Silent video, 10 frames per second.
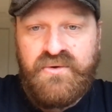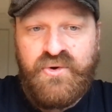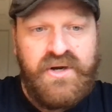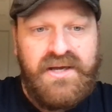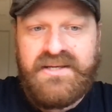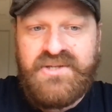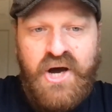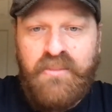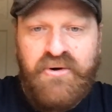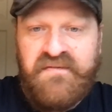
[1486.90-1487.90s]
Cricket is
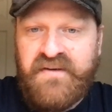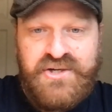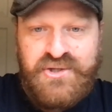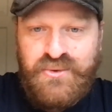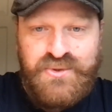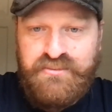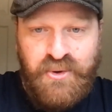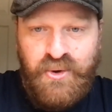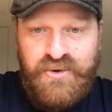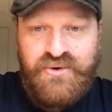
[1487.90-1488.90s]
not a professional
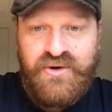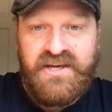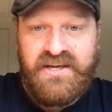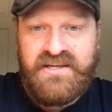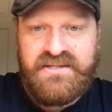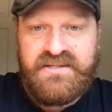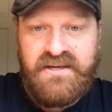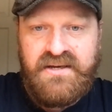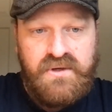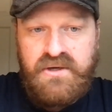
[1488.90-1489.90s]
sport. Cricket is
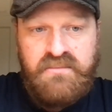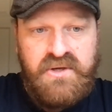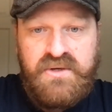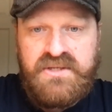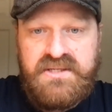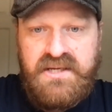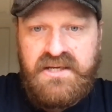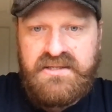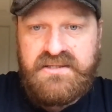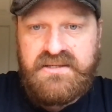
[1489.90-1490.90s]
a community,
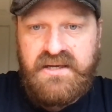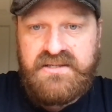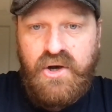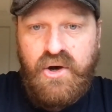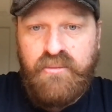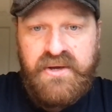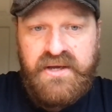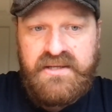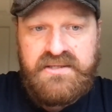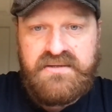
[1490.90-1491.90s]
it's a
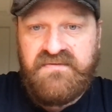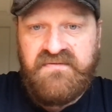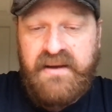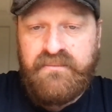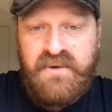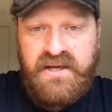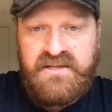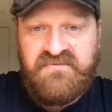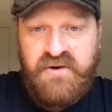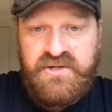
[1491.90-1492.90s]
hobby, it's family,
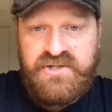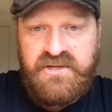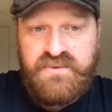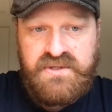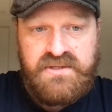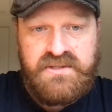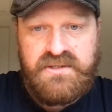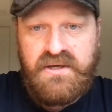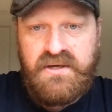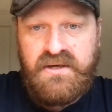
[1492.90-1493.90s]
it's friendships,
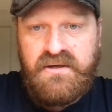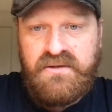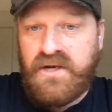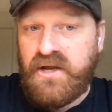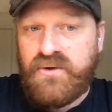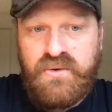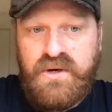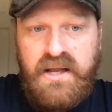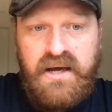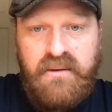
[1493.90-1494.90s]
it's the local
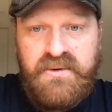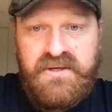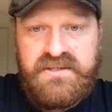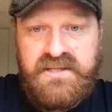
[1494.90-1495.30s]
club.